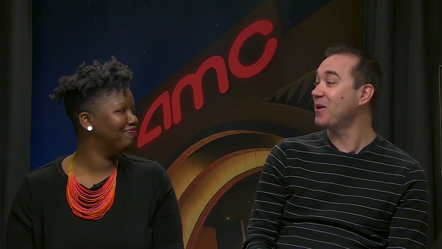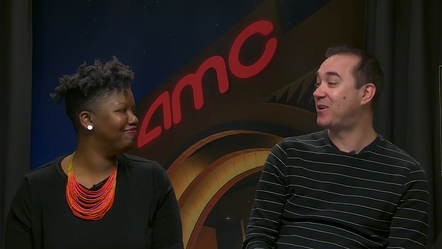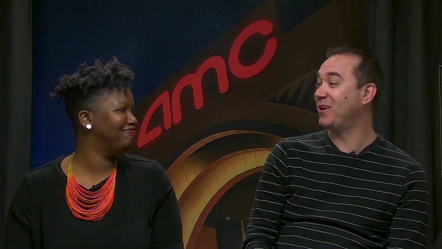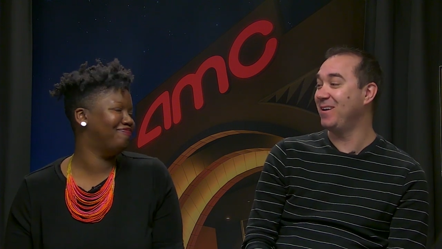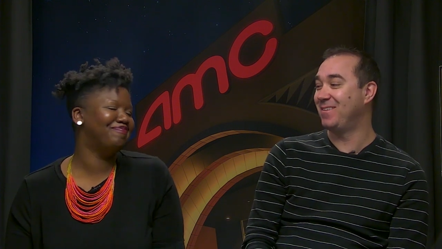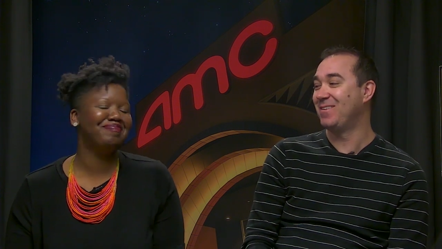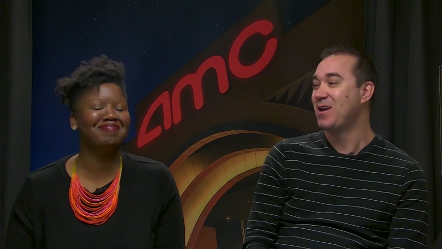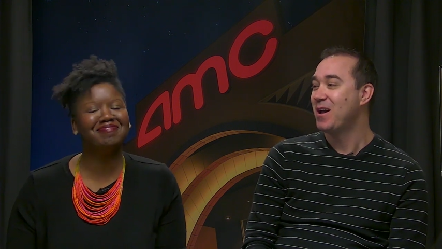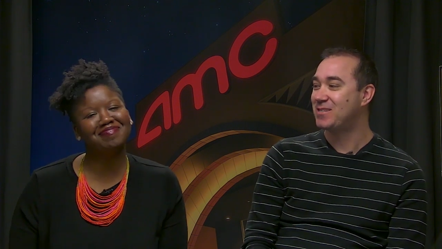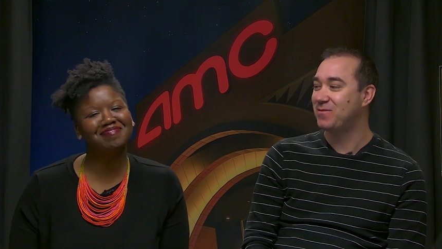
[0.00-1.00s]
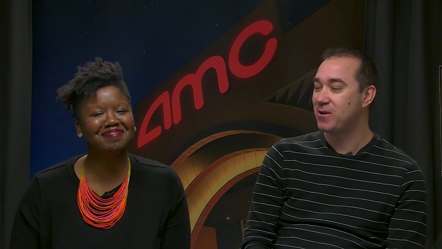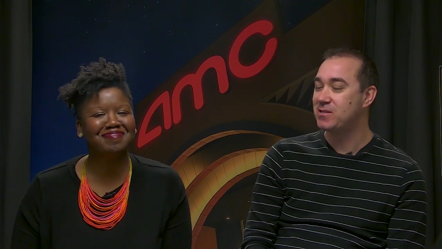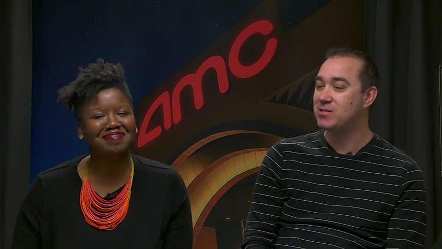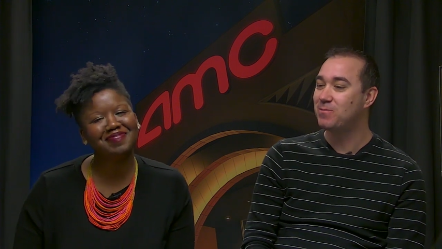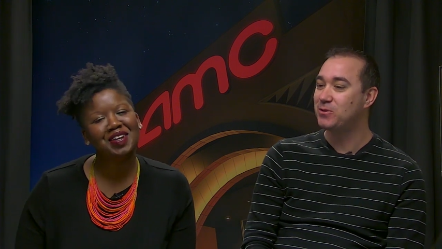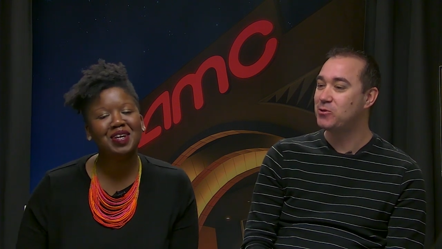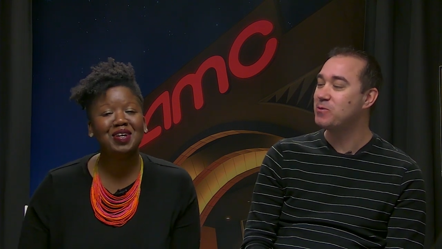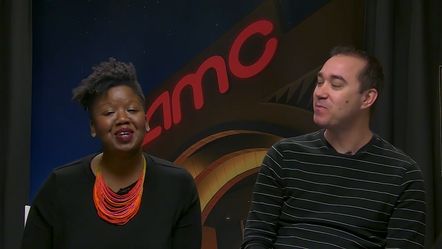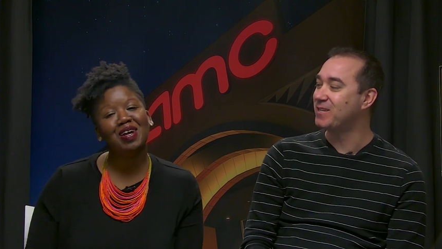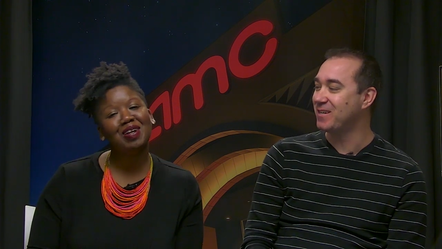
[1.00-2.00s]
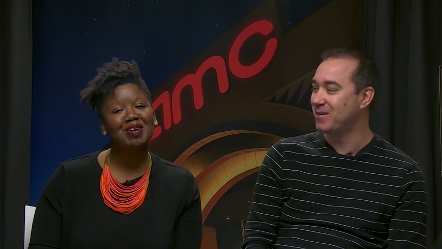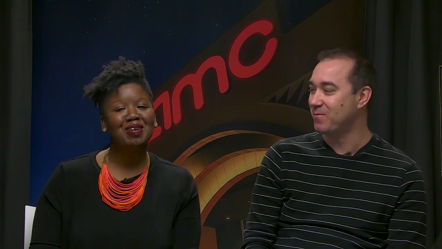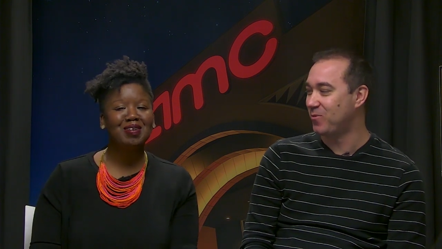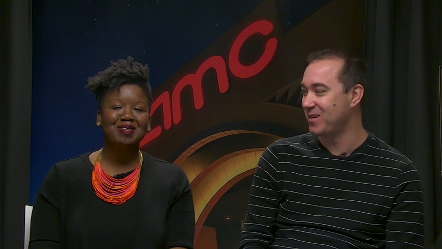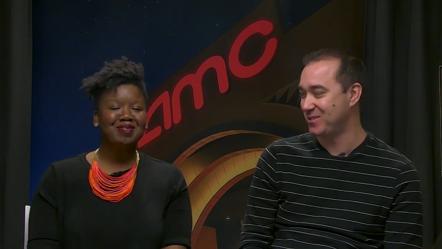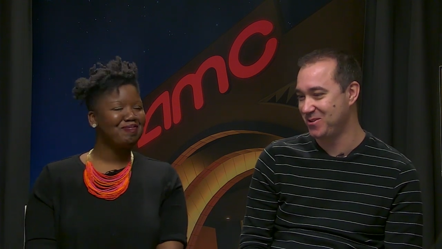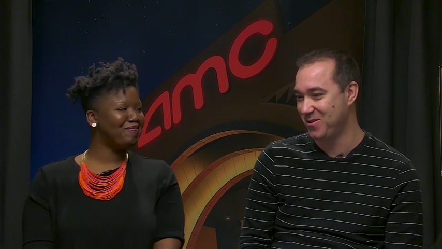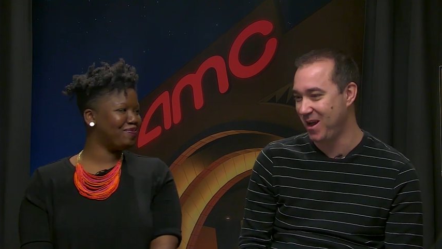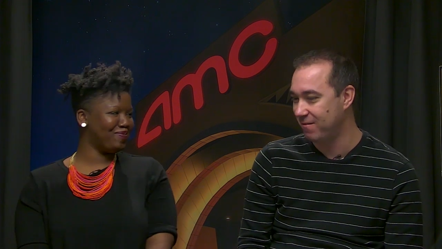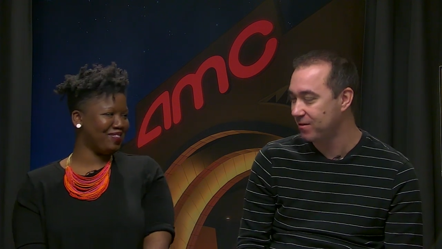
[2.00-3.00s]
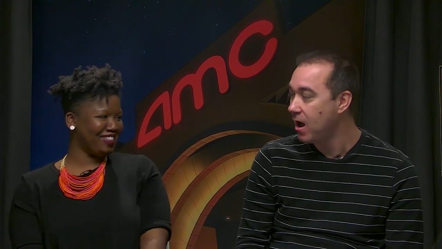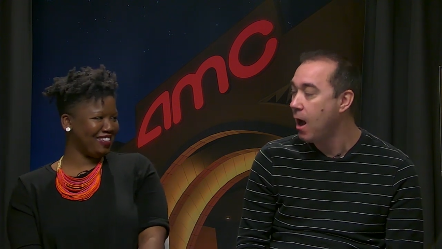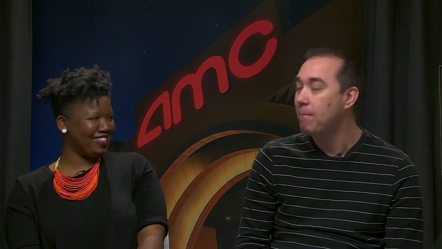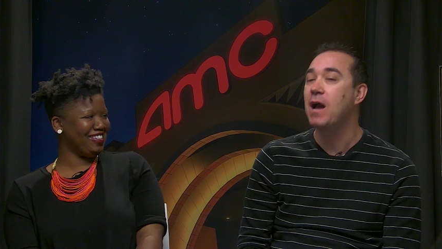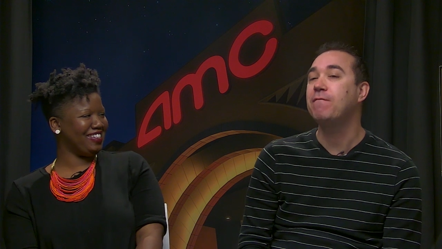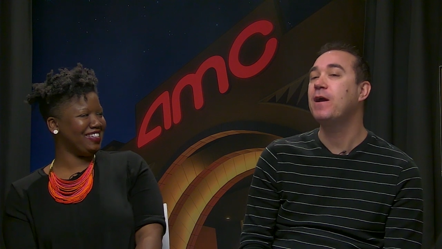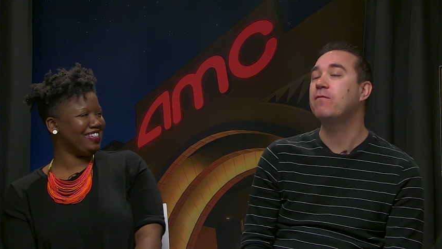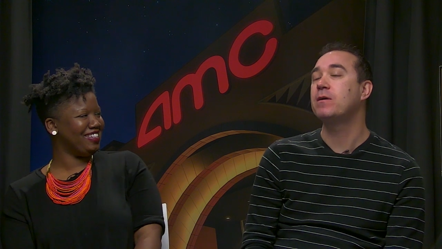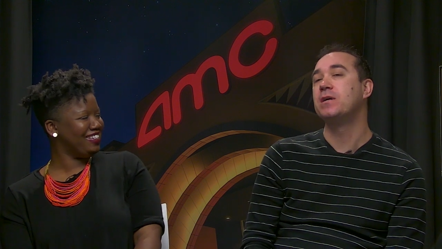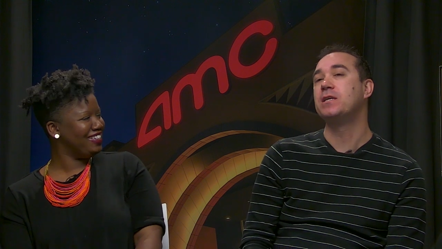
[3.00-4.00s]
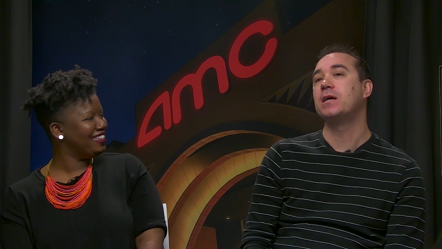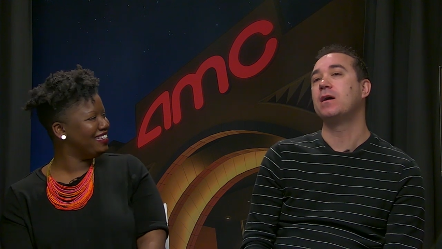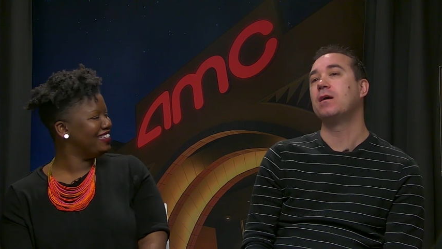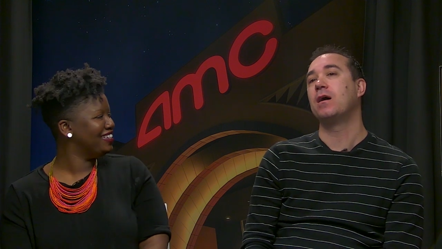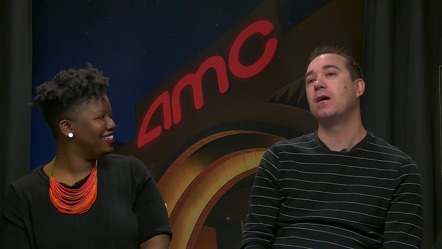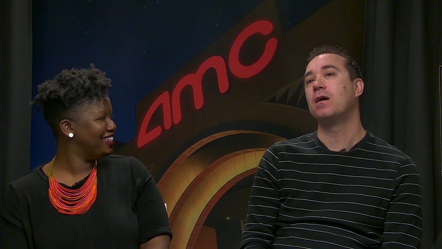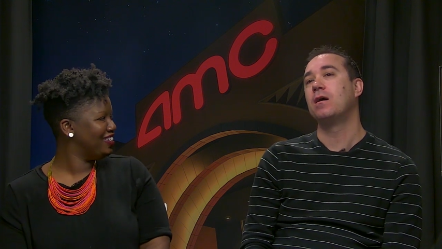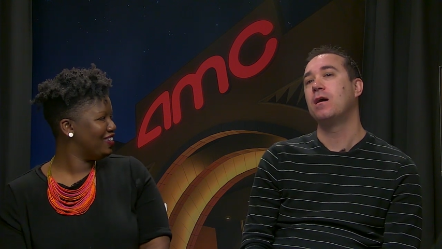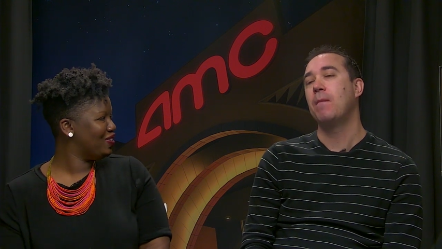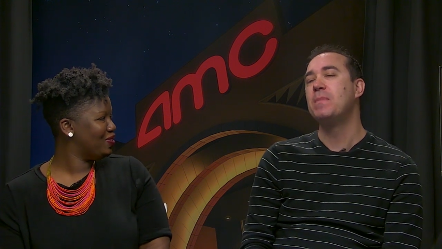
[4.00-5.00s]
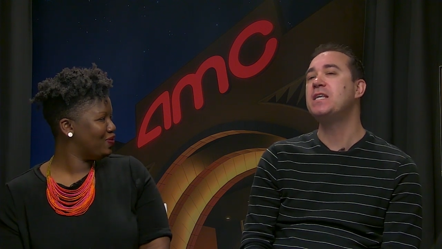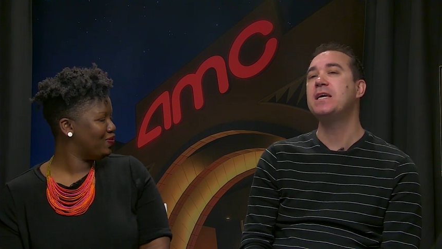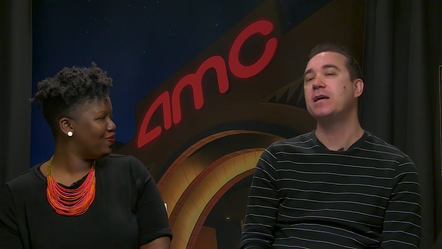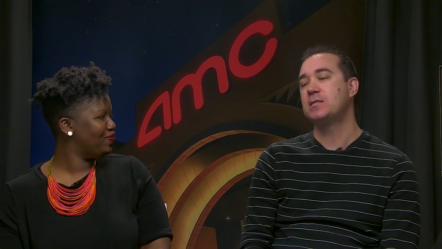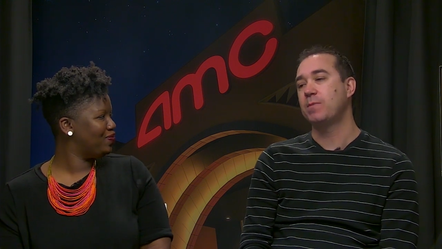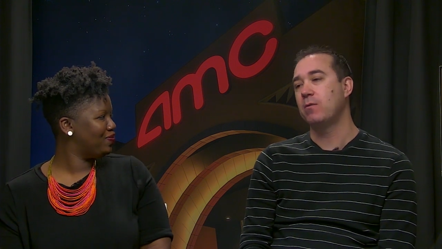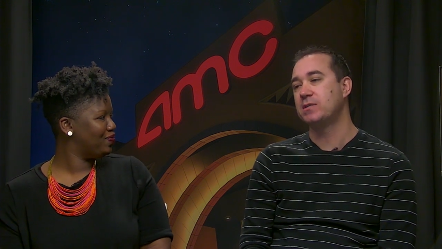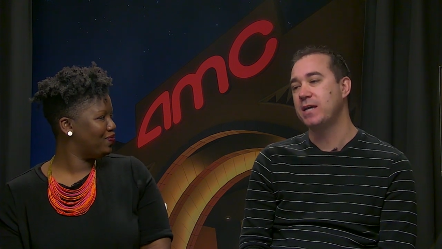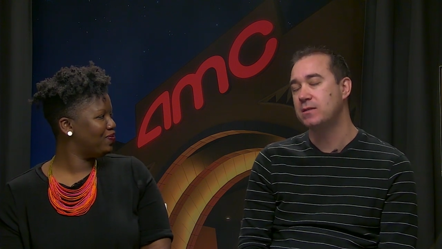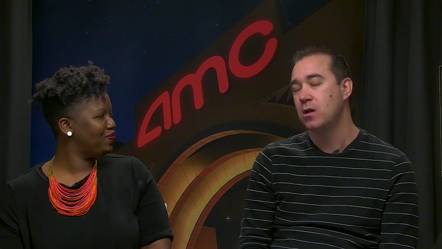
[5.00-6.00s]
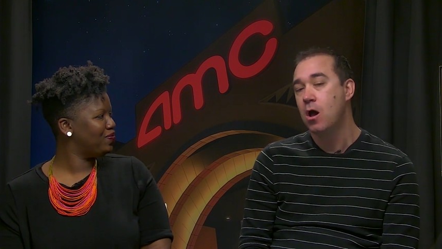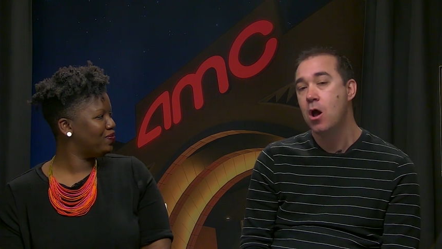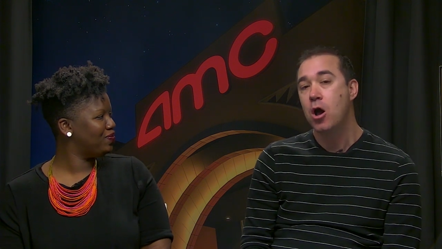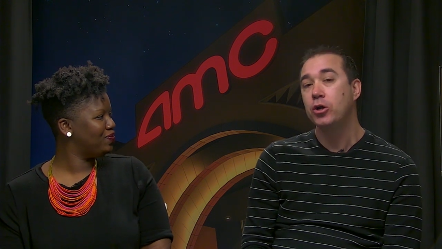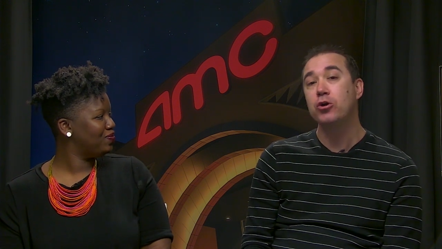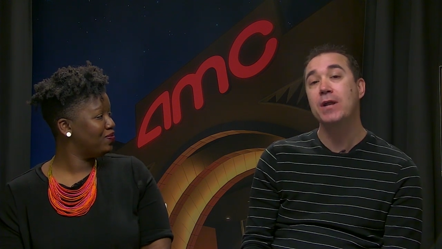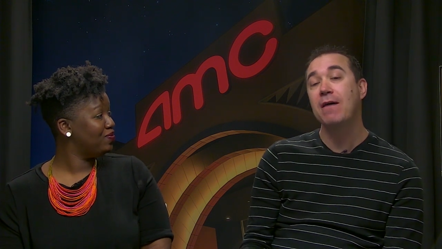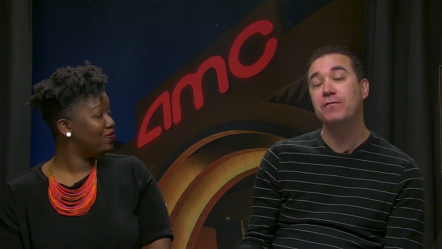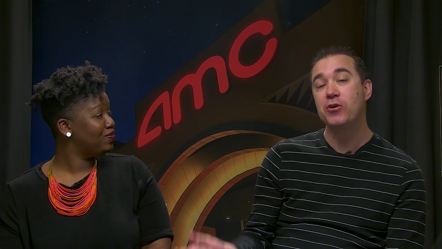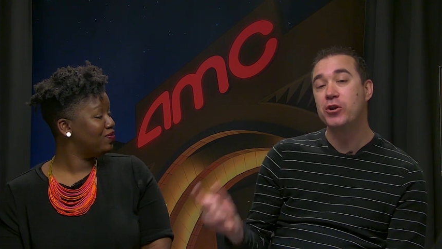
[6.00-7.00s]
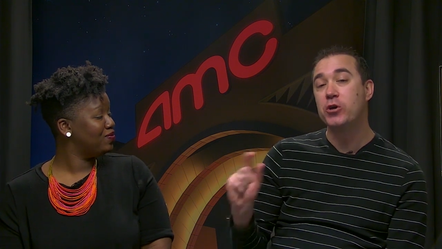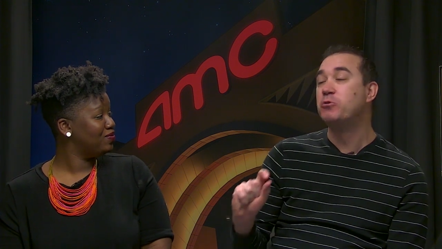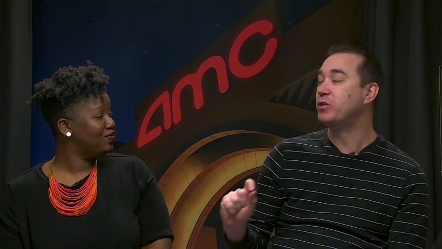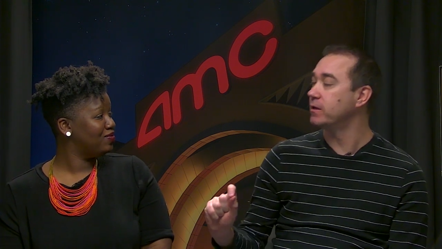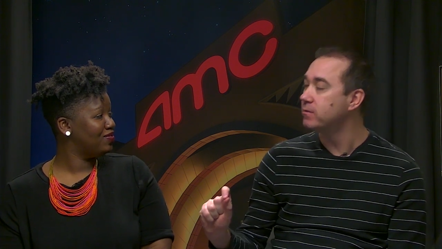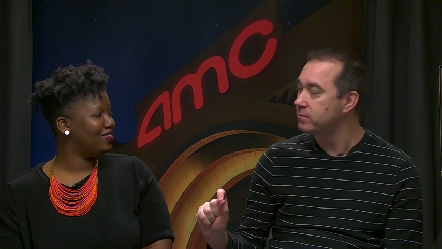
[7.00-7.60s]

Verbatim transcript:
Speaker 1: very good. It's a very subdued Madea Hello. impression you have. My favorite Madea, uh, Madeaism, I would say, is good afternoon.